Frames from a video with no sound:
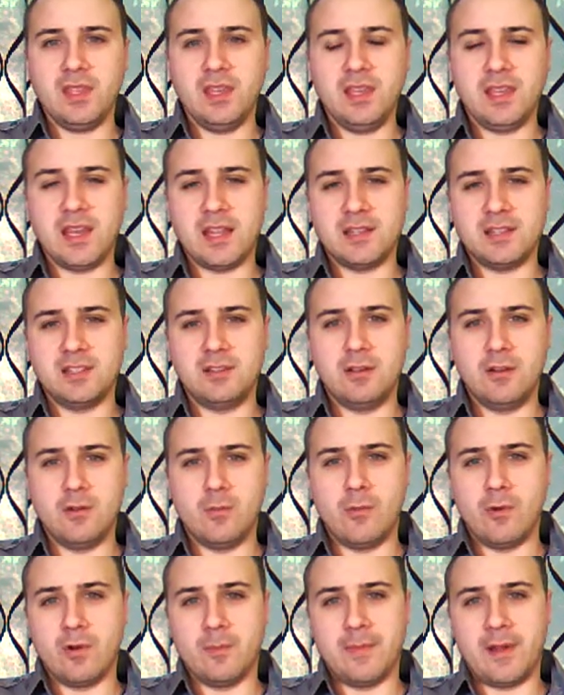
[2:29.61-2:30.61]
can get to
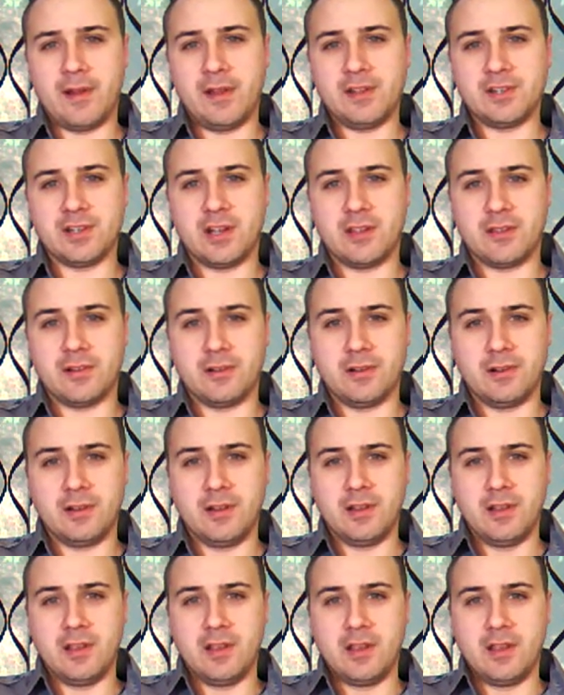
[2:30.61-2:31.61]
know more about each other,
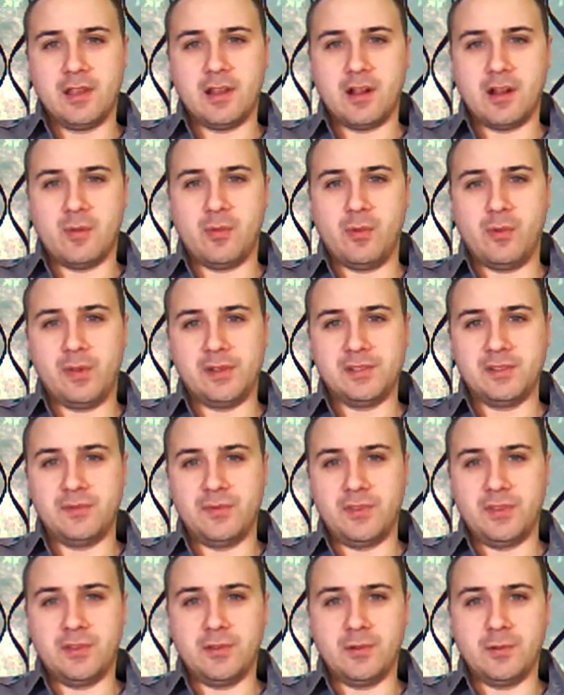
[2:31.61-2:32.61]
our points
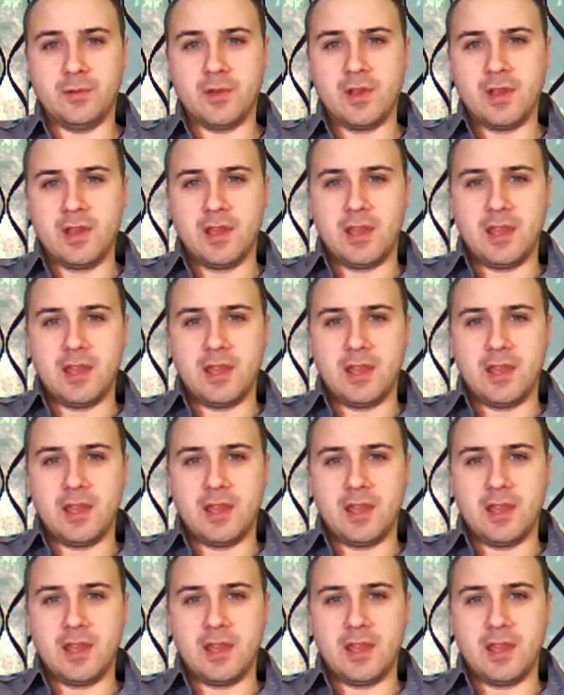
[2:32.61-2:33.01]
of view,